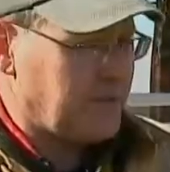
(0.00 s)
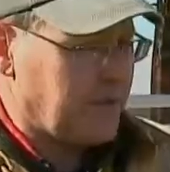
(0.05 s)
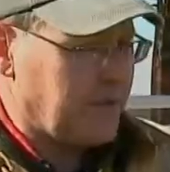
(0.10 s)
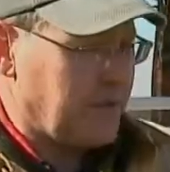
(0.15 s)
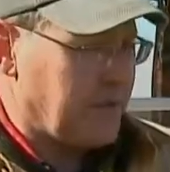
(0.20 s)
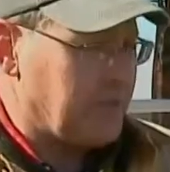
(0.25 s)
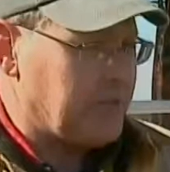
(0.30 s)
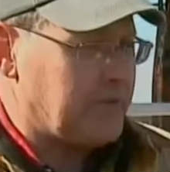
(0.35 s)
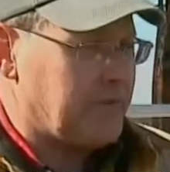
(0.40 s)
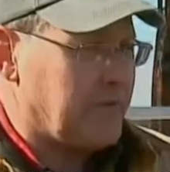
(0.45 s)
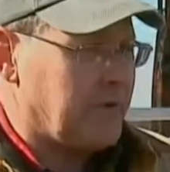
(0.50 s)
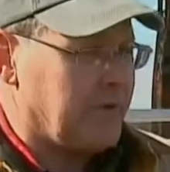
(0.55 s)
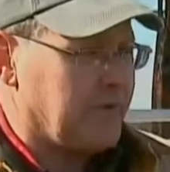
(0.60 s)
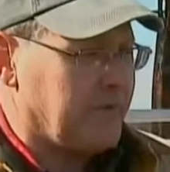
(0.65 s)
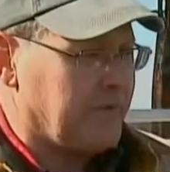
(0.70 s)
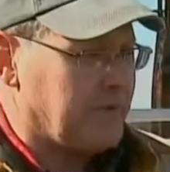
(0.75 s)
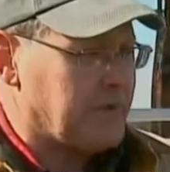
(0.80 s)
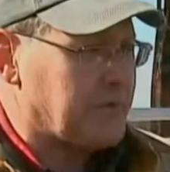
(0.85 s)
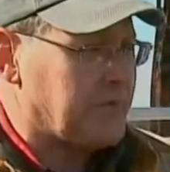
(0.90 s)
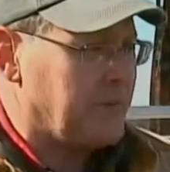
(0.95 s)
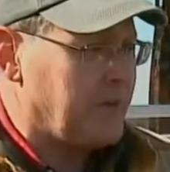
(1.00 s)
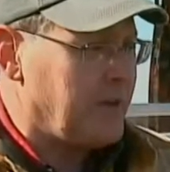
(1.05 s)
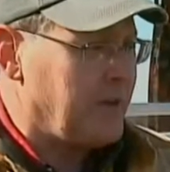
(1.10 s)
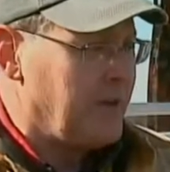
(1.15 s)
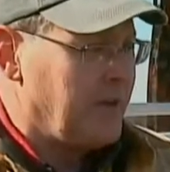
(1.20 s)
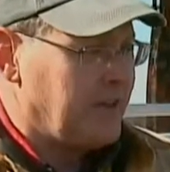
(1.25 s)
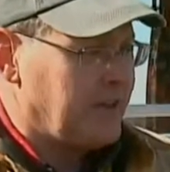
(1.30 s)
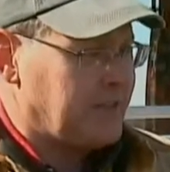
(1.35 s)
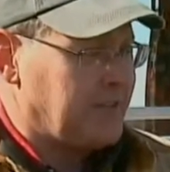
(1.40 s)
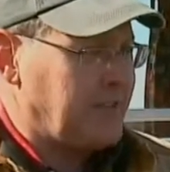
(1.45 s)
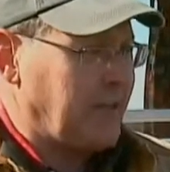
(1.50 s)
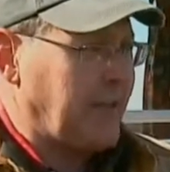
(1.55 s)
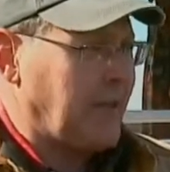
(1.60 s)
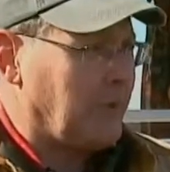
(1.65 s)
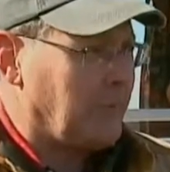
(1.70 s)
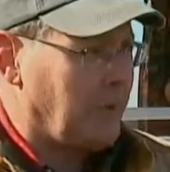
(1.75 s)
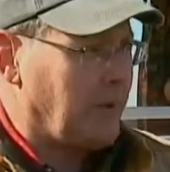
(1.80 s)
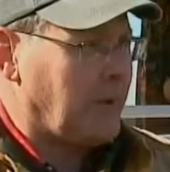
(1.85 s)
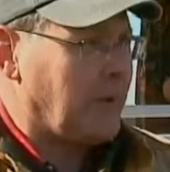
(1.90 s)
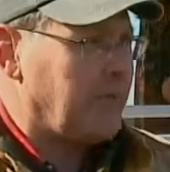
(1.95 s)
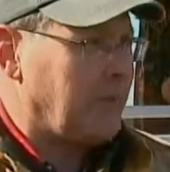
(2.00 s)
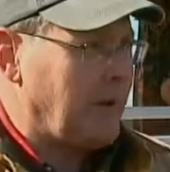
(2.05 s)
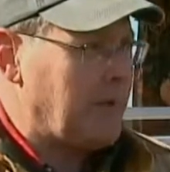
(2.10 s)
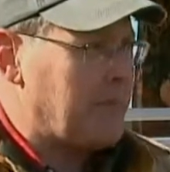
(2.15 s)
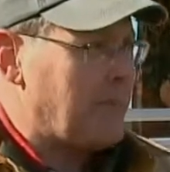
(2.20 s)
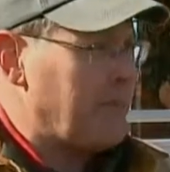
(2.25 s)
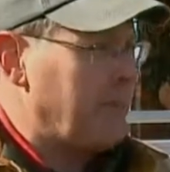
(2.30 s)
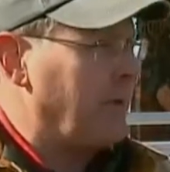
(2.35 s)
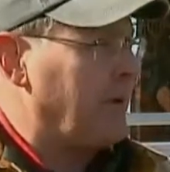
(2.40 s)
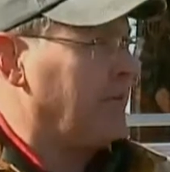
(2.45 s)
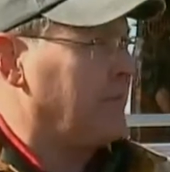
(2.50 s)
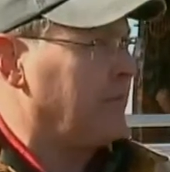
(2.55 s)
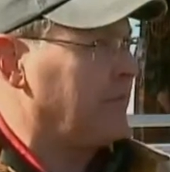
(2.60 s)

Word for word: history of the fishery. The second weekend might be bigger